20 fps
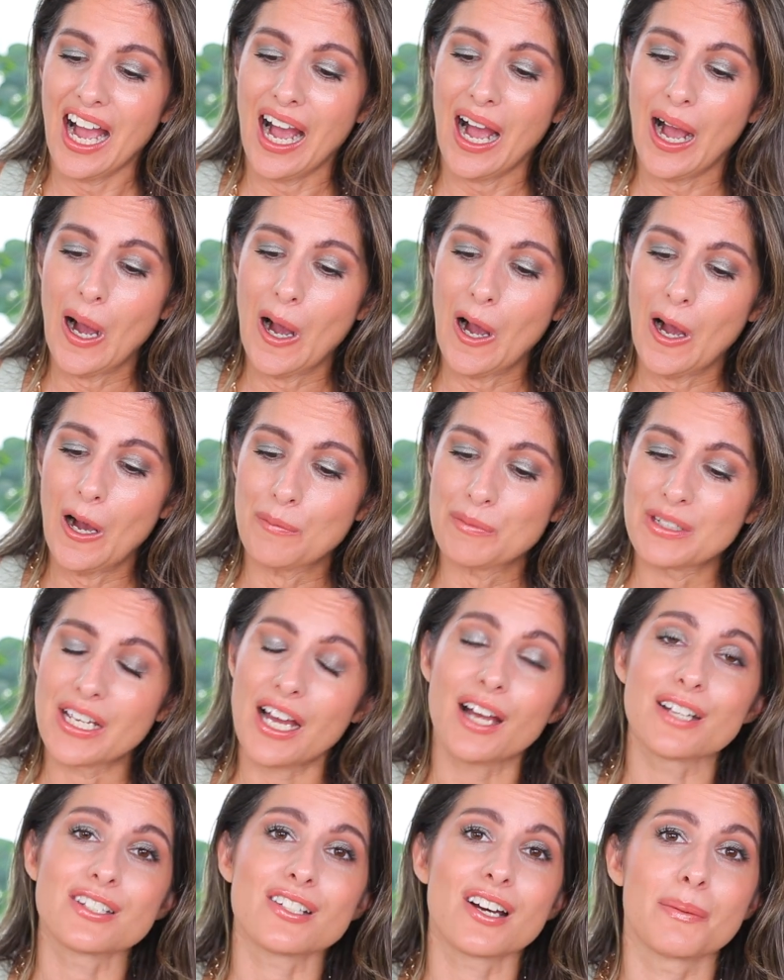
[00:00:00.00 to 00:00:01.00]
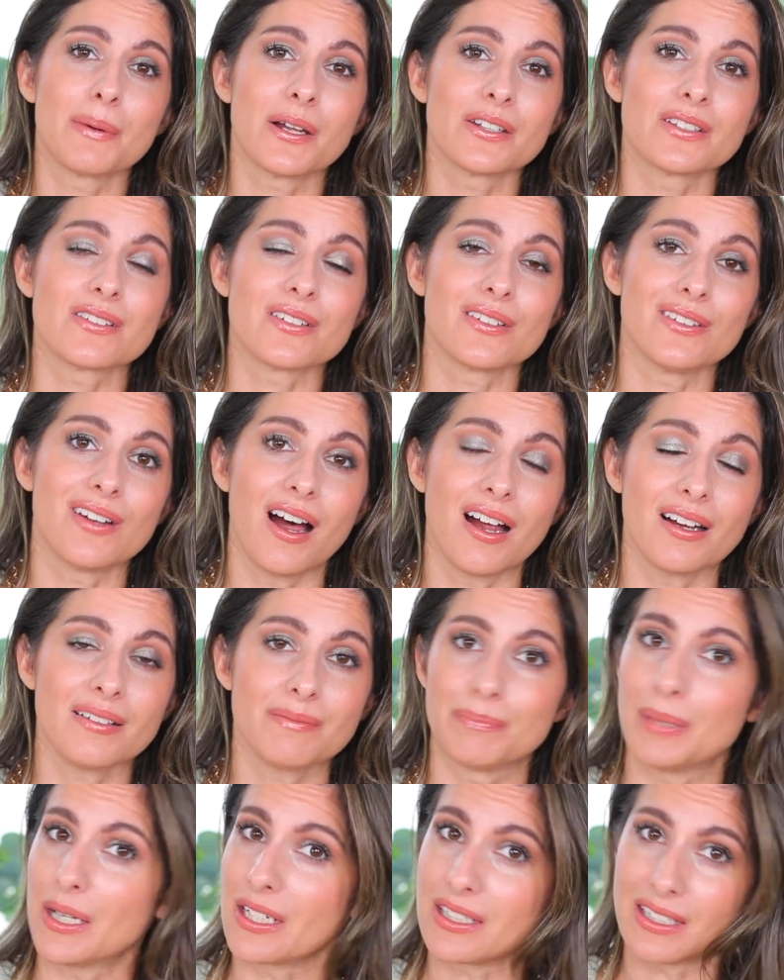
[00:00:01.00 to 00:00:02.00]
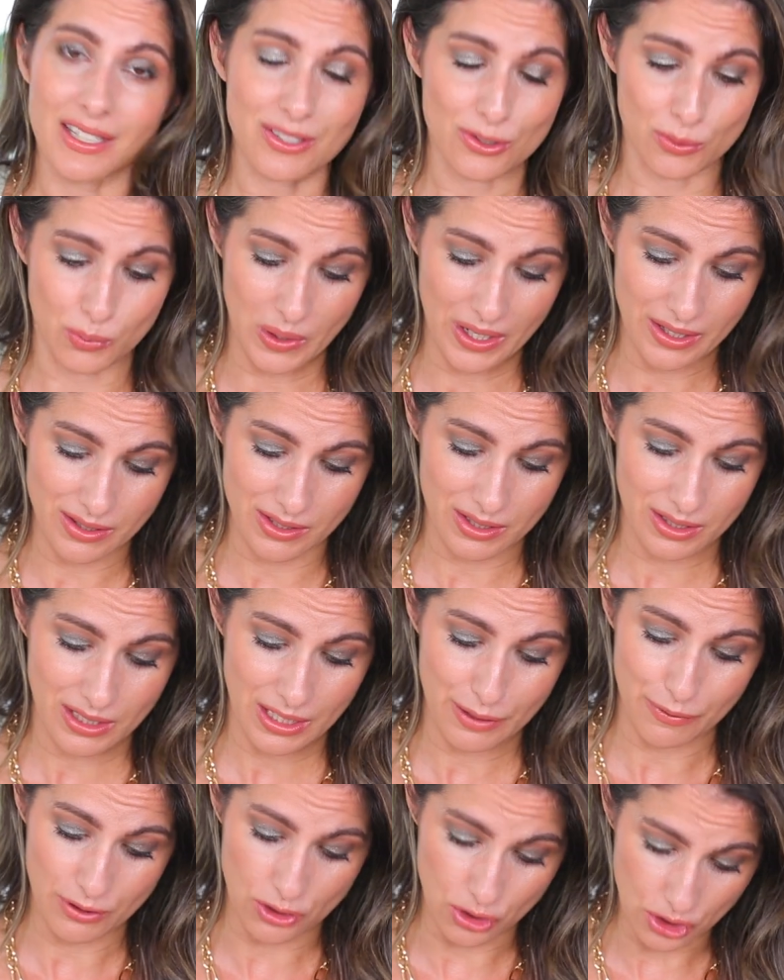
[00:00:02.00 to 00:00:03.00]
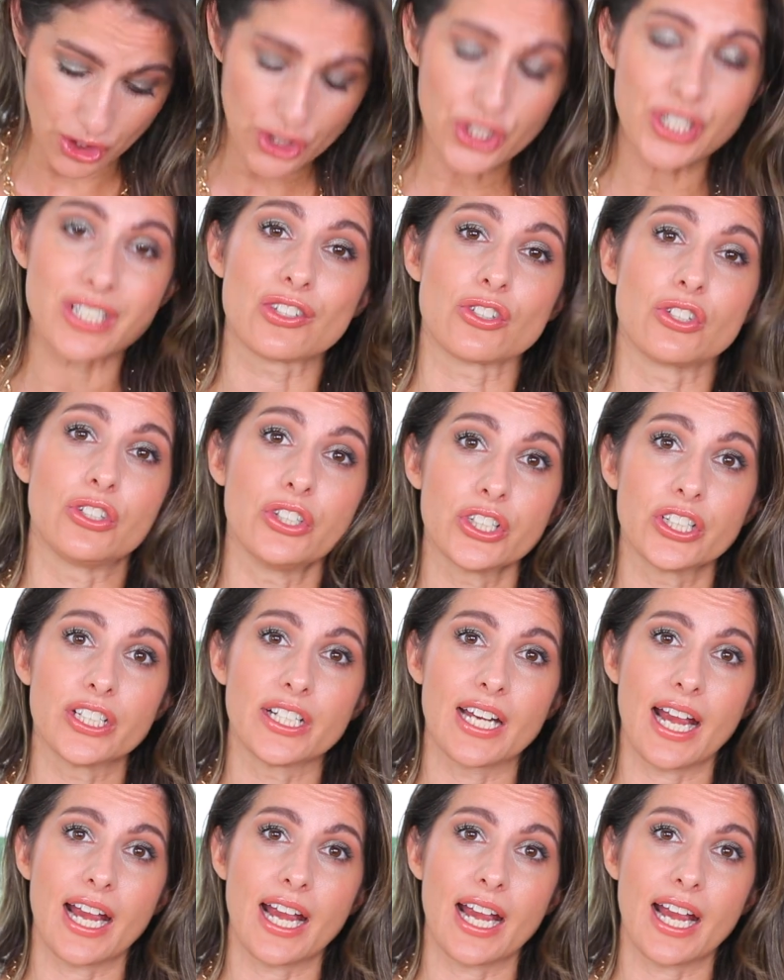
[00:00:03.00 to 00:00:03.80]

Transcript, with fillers: Um, yeah, I talk about this a lot, but guess what? If it's good, it's good,